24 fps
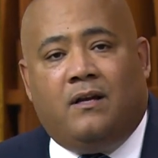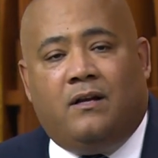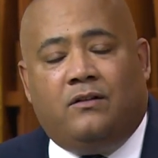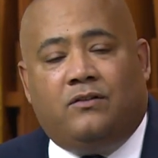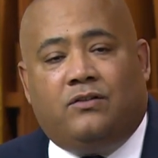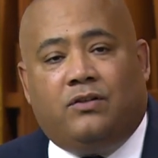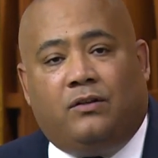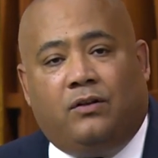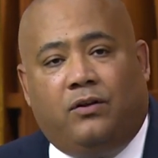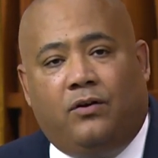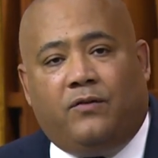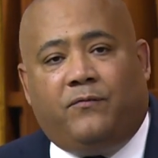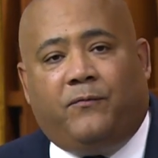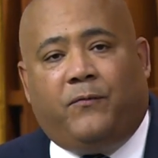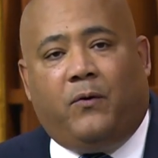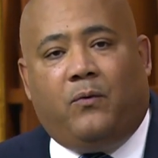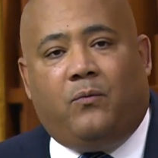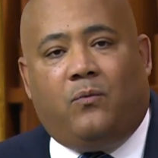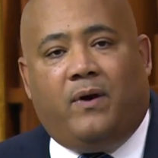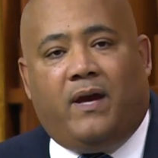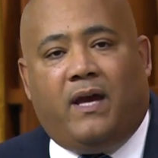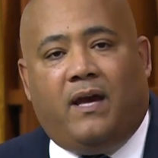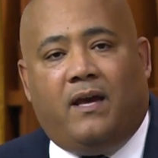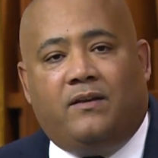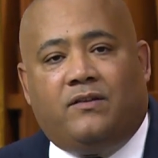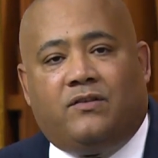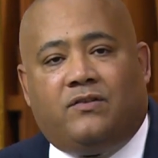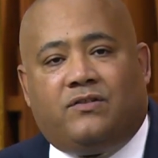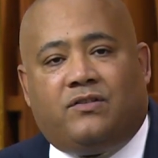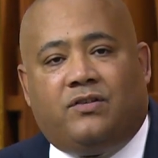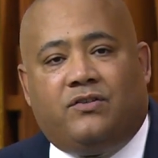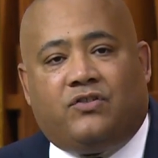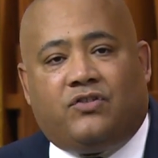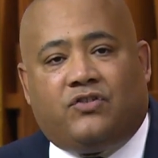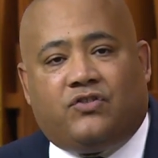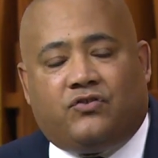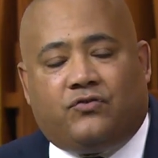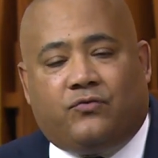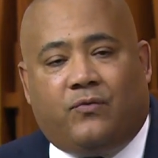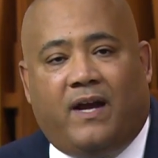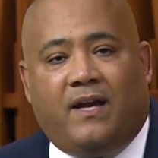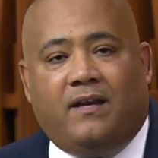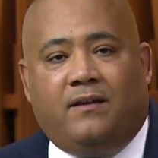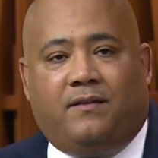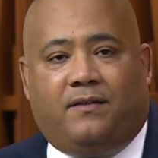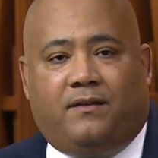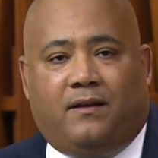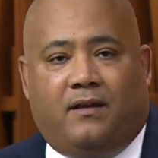to look for ways to
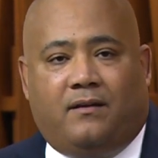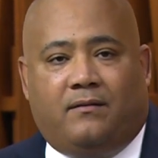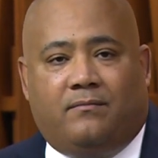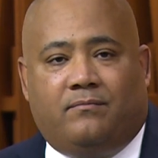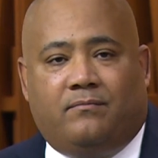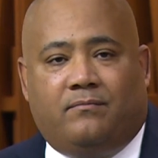strengthen